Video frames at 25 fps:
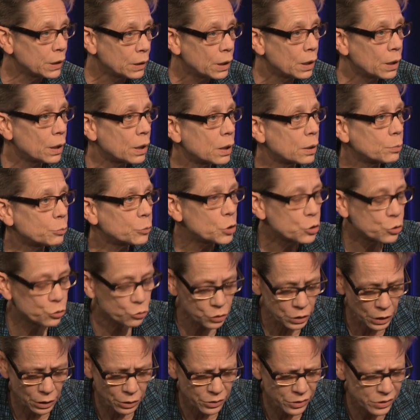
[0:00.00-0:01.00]
Mm-hmm. Could you
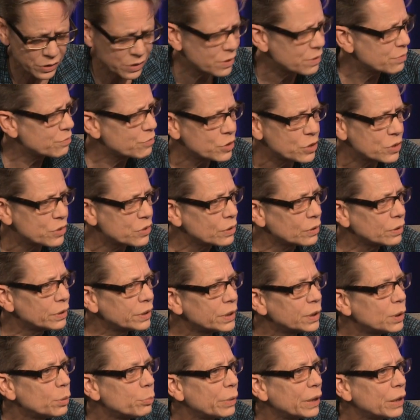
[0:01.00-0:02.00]
tell us just a
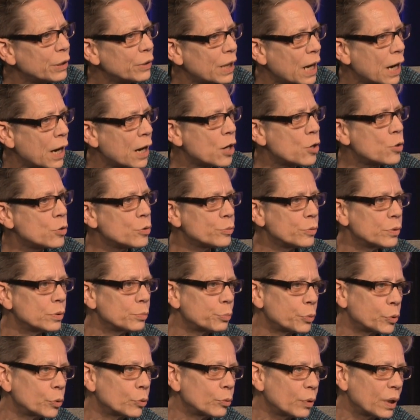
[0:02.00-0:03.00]
little about how the
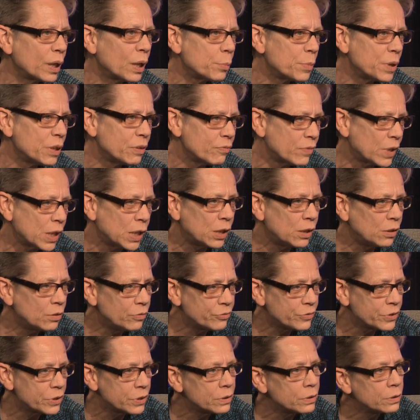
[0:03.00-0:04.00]
program
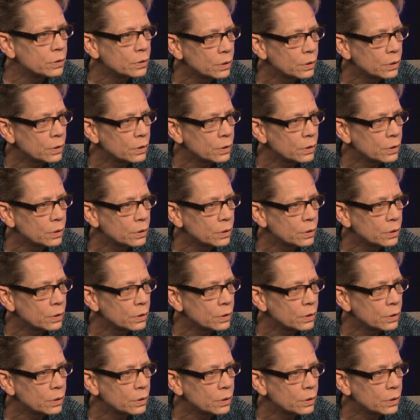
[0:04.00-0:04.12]
evolved?